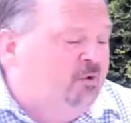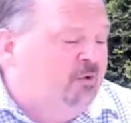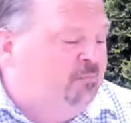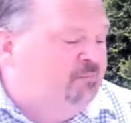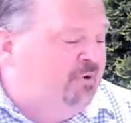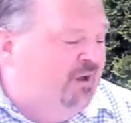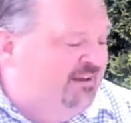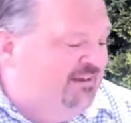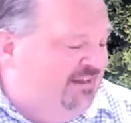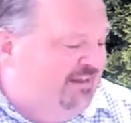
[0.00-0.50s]

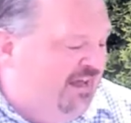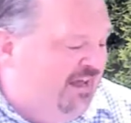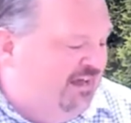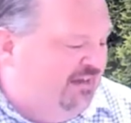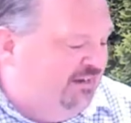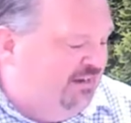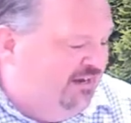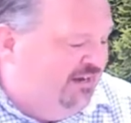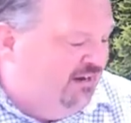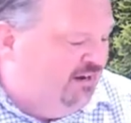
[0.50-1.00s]
but yet
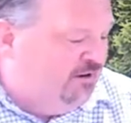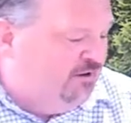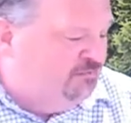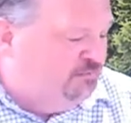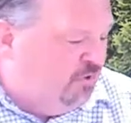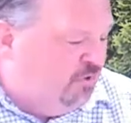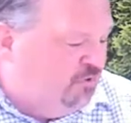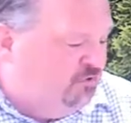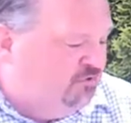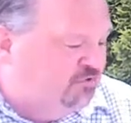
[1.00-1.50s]
here
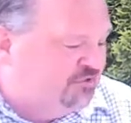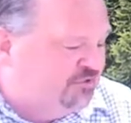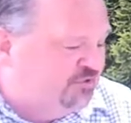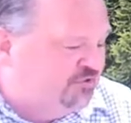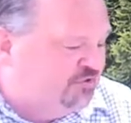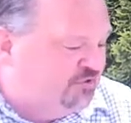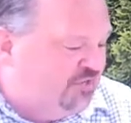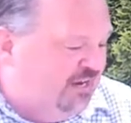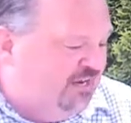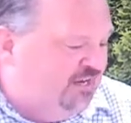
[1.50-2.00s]
Moses
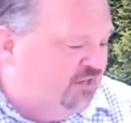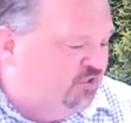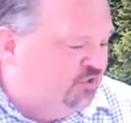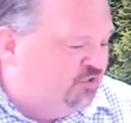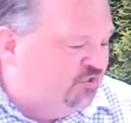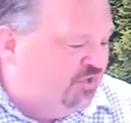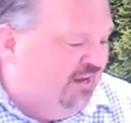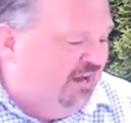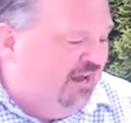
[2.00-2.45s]
says,